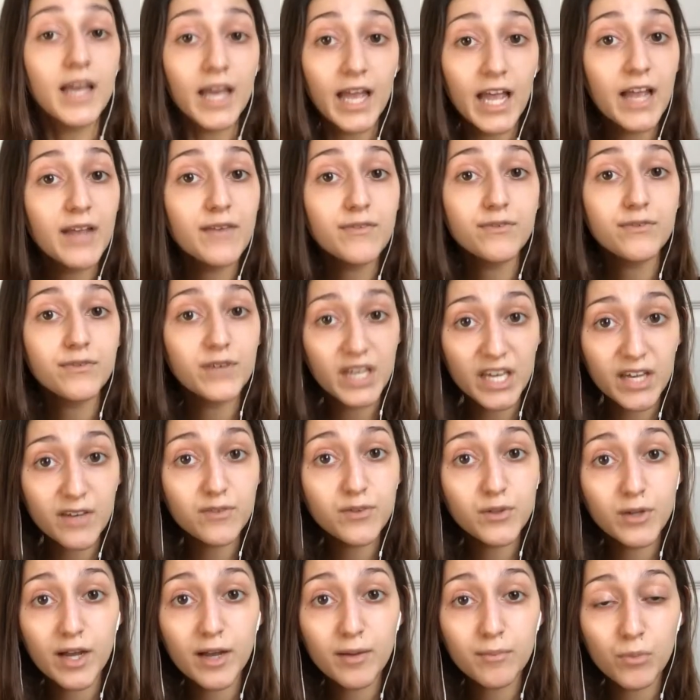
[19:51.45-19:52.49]
if you
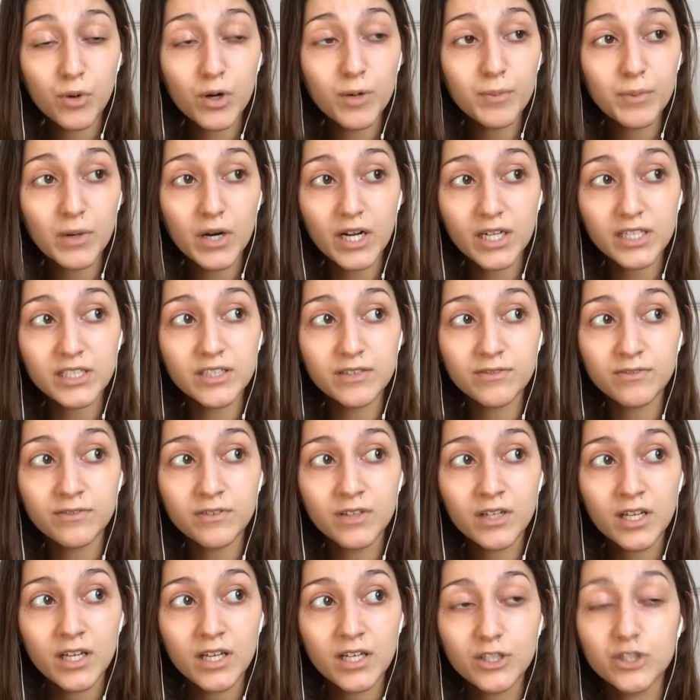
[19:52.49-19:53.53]
get more productive
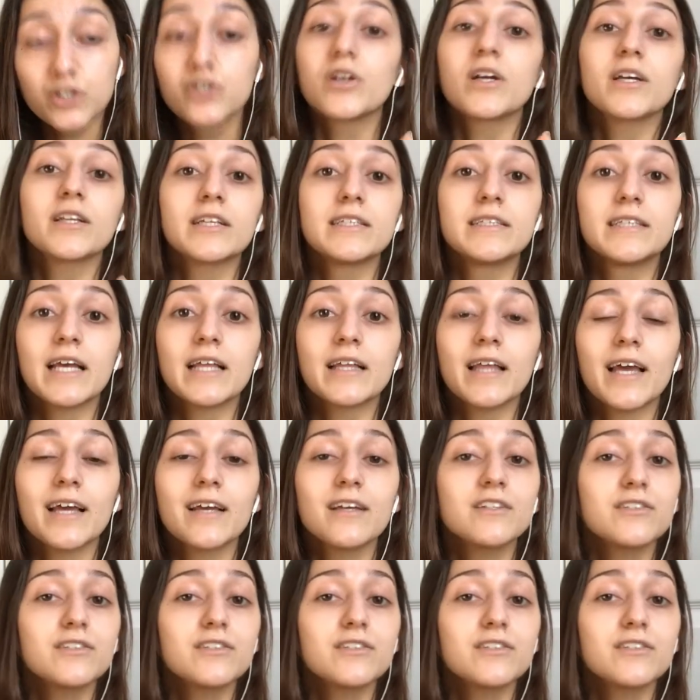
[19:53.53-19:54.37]
during the daylight.